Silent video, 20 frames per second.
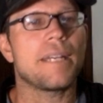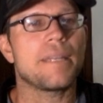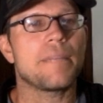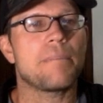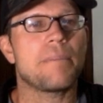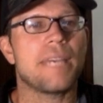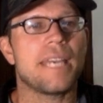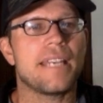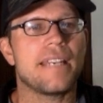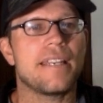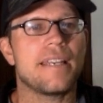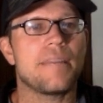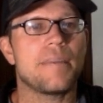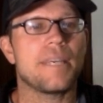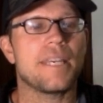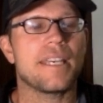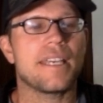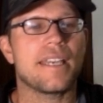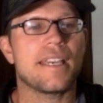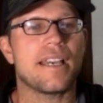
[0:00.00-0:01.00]
the
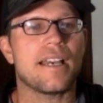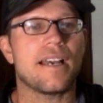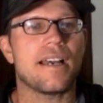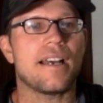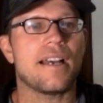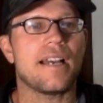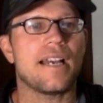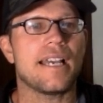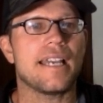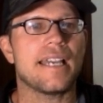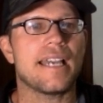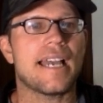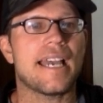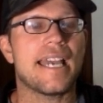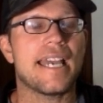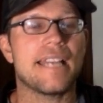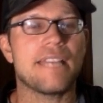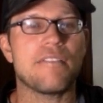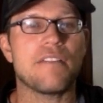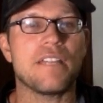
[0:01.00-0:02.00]
pandemic, I
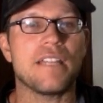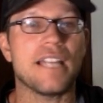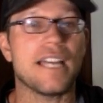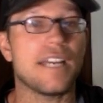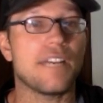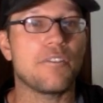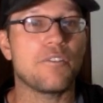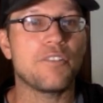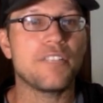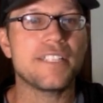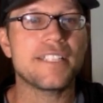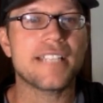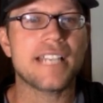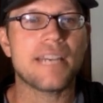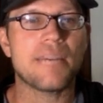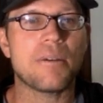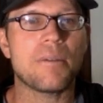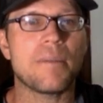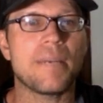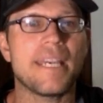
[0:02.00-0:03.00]
had a lot of free
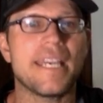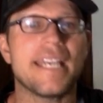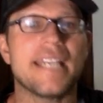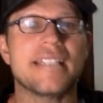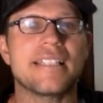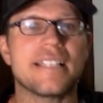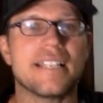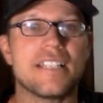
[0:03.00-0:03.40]
time on my hands,